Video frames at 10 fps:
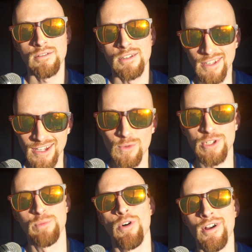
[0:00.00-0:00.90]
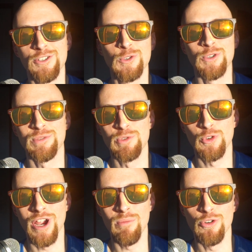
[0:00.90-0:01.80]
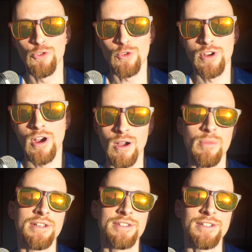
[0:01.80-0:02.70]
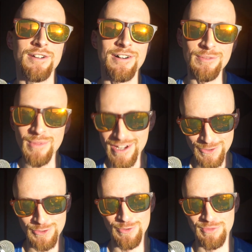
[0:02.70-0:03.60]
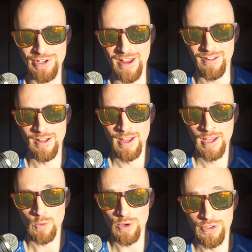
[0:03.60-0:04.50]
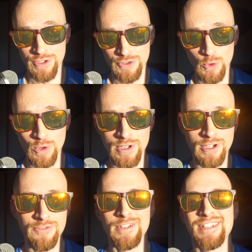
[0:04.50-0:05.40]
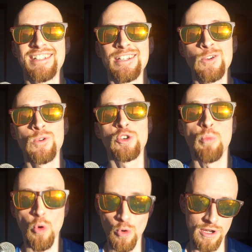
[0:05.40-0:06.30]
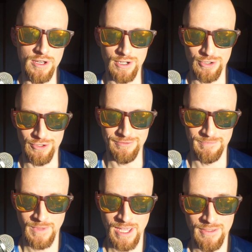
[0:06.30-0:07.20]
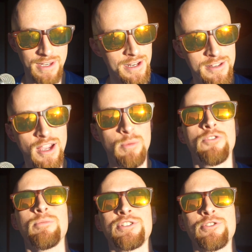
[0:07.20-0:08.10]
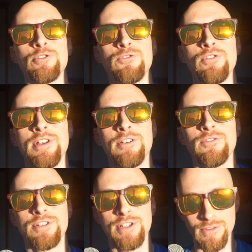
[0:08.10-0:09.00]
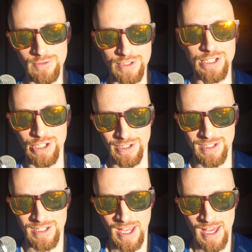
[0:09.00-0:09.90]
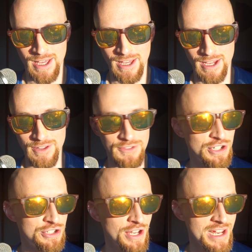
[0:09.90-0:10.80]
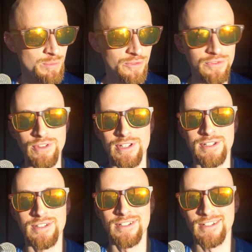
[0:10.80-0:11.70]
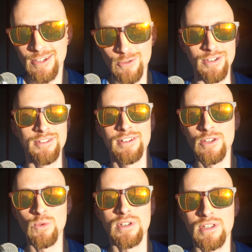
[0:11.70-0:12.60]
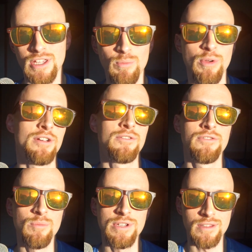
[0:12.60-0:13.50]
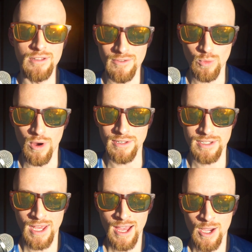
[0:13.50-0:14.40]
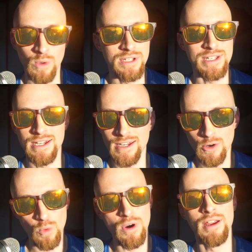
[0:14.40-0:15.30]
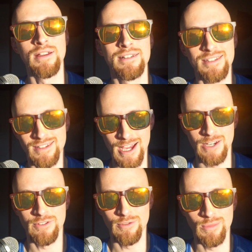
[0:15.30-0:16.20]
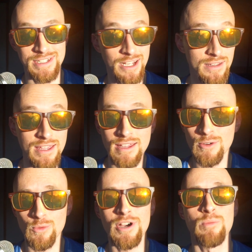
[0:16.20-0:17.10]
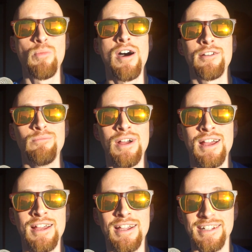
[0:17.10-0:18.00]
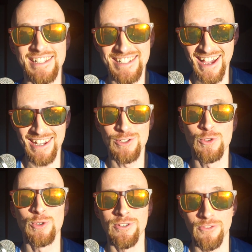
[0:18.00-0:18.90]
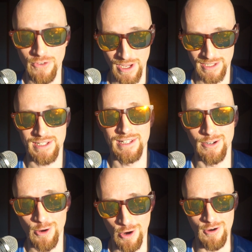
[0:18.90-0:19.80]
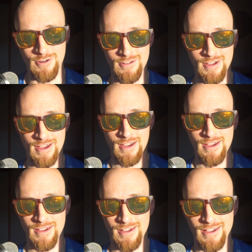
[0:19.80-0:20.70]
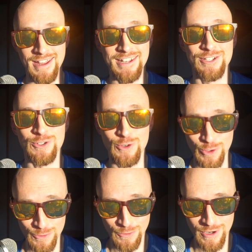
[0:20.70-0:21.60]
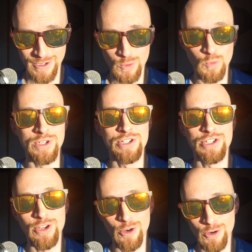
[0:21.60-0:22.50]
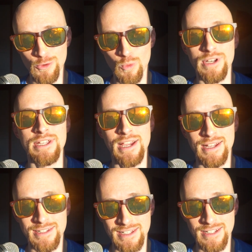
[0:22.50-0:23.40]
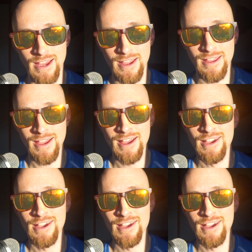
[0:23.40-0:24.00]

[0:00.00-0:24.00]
Today, I respond to a subscriber who commented on my YouTube channel with the story of his secret porn addiction that he had kept from his girlfriend for several years, and that the shame of this secret that he was keeping from his loved ones was eating away inside of him until he hit rock bottom and decided to confess it all. And his girlfriend, when she heard what he had to say,